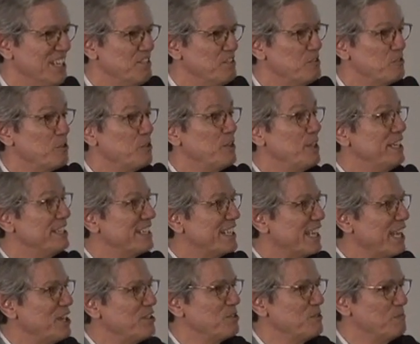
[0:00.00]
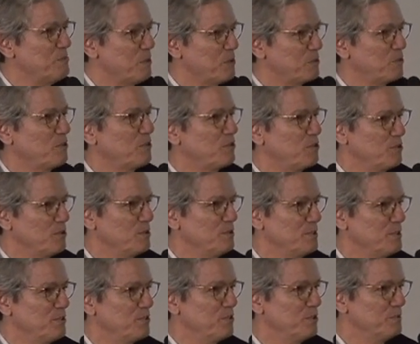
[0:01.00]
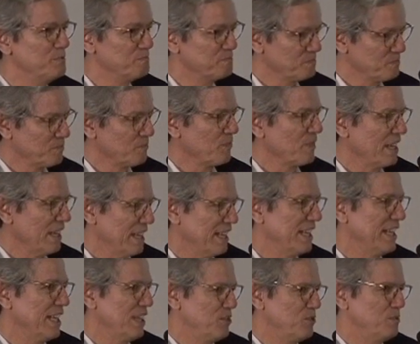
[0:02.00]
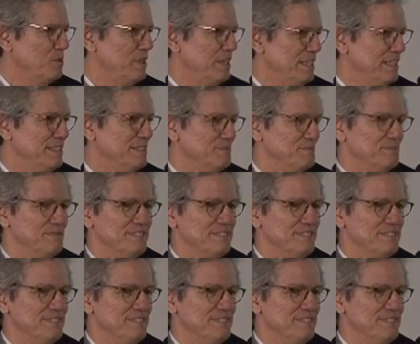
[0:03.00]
before the indication process is over? So it's really